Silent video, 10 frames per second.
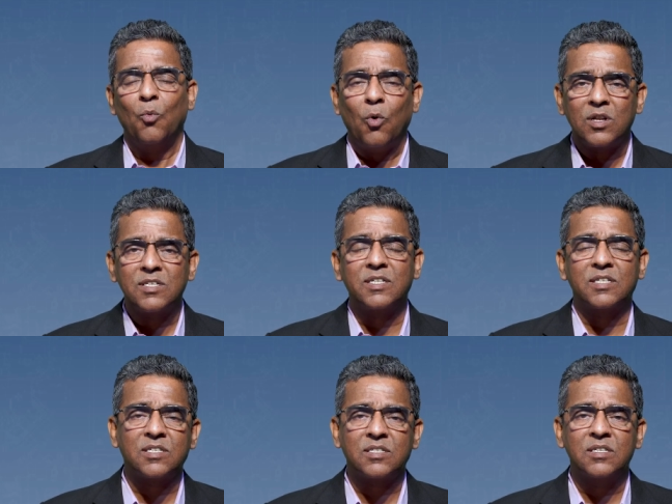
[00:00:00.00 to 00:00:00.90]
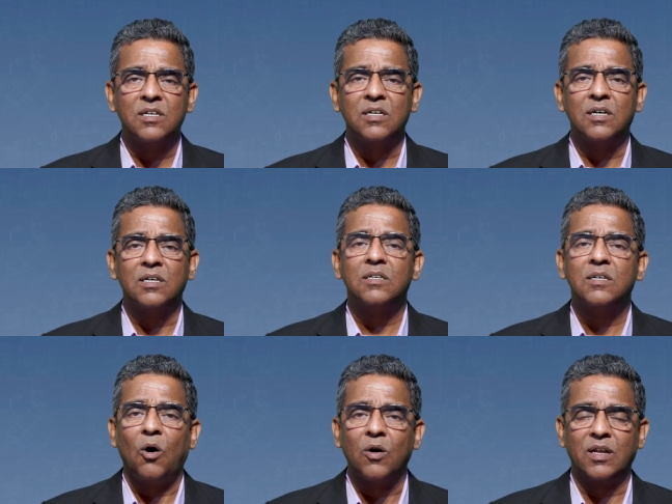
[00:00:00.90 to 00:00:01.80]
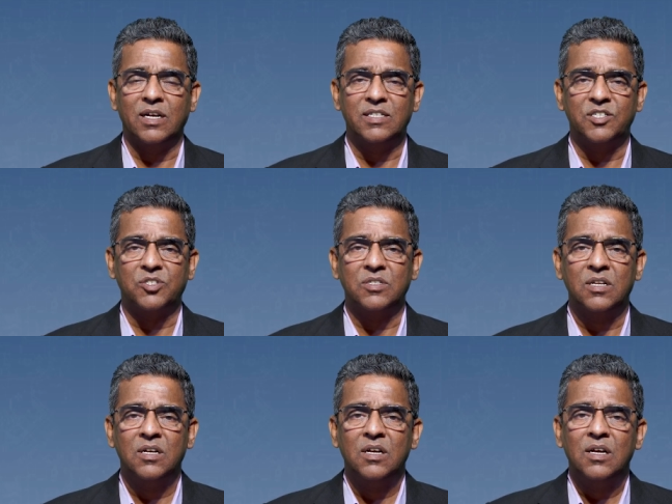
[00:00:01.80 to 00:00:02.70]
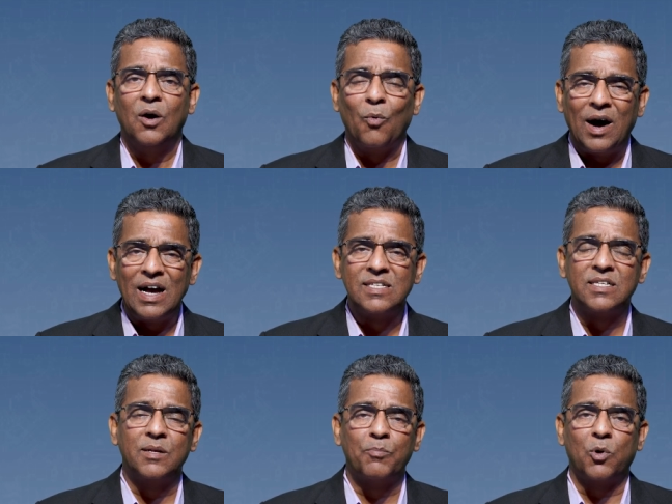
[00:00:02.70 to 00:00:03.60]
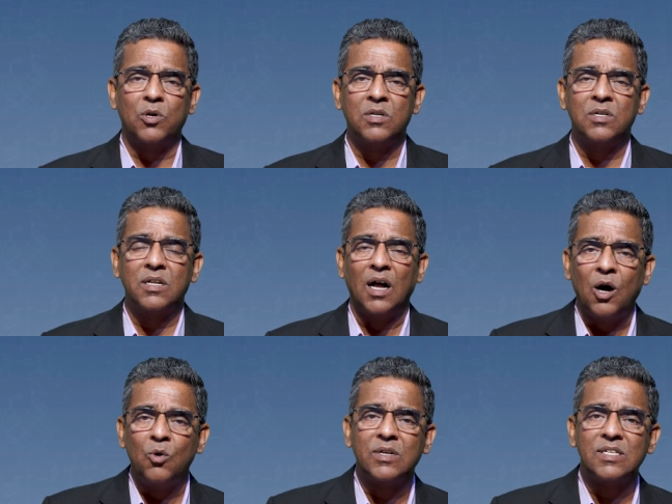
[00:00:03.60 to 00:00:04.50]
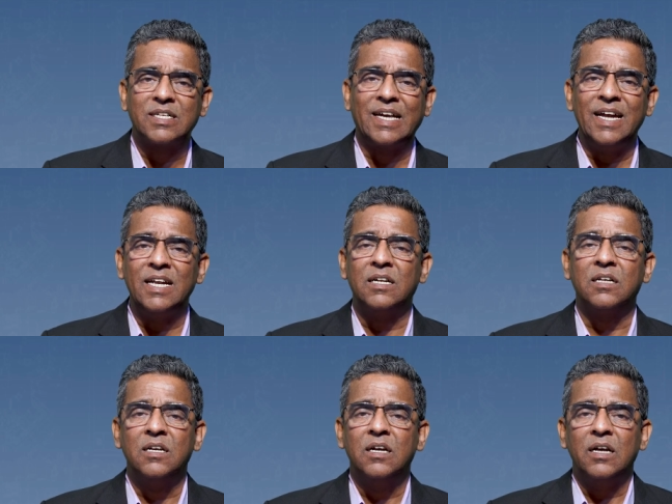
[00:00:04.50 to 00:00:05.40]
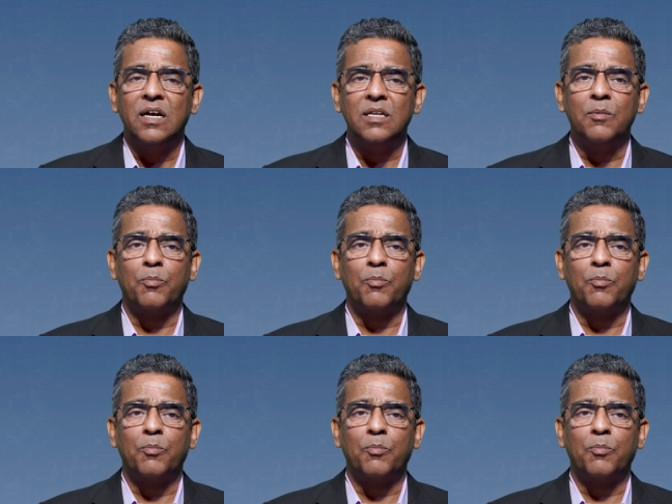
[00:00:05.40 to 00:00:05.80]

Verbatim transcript: What is this organization? Why is it important and how it has gained in